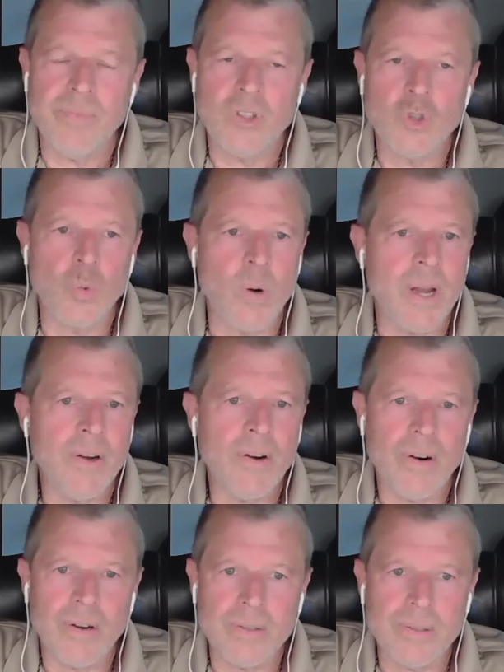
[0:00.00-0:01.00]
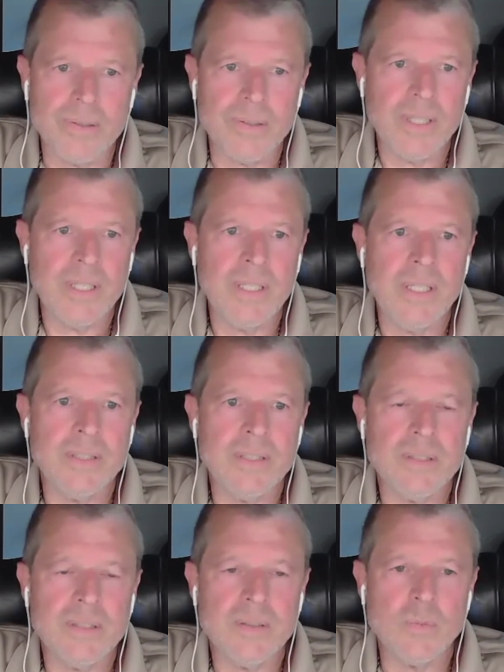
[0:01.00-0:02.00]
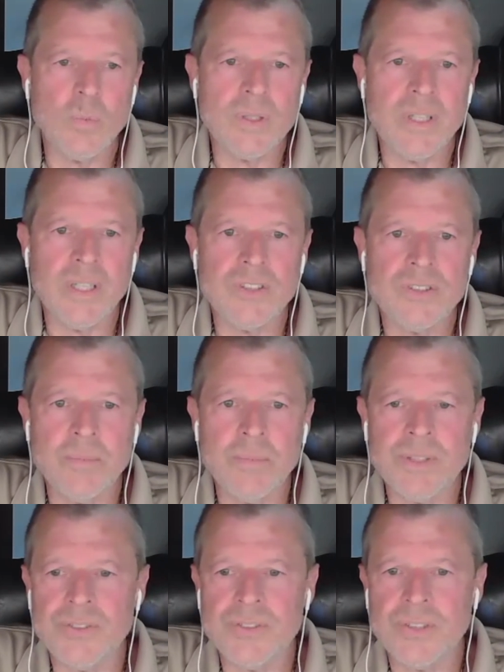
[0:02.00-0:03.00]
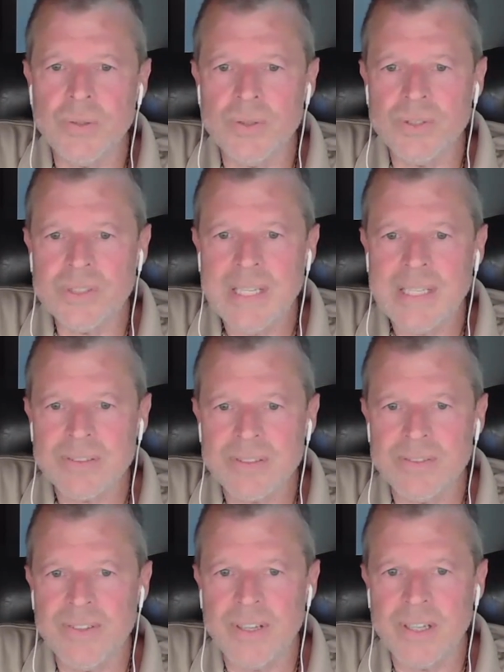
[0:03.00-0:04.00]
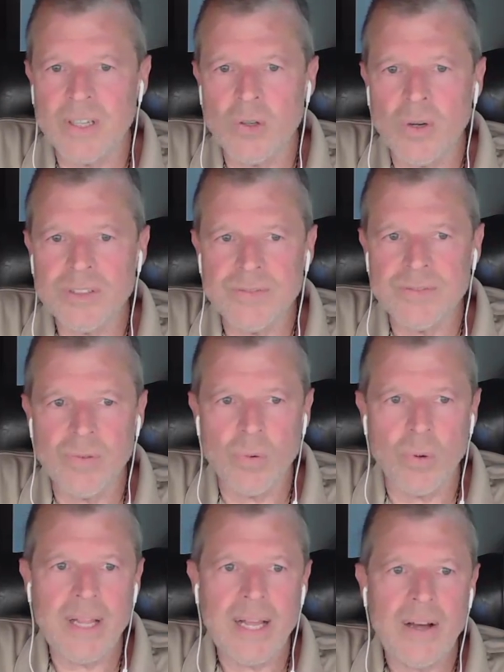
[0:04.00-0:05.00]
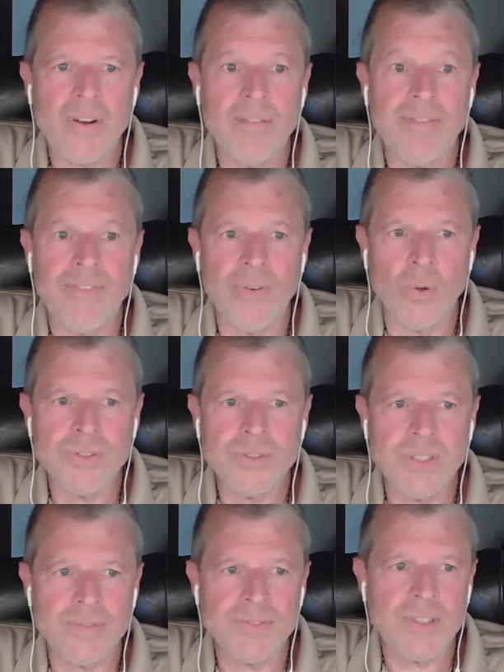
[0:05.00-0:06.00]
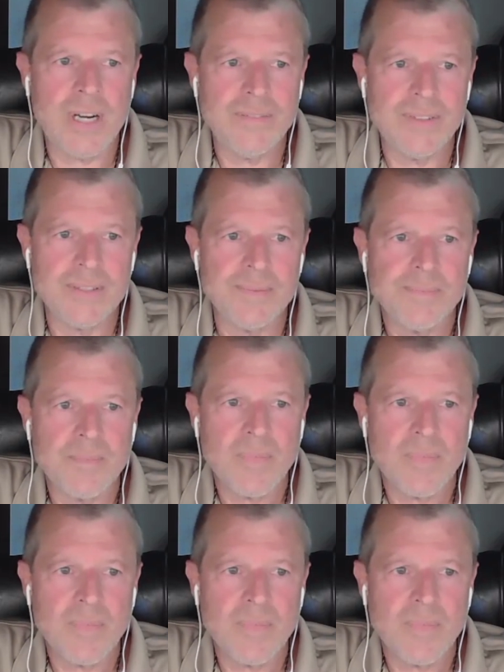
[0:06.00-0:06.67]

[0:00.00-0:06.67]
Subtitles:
Great article. And what they attribute this to is Tesla's very aggressive rollout of full self-driving,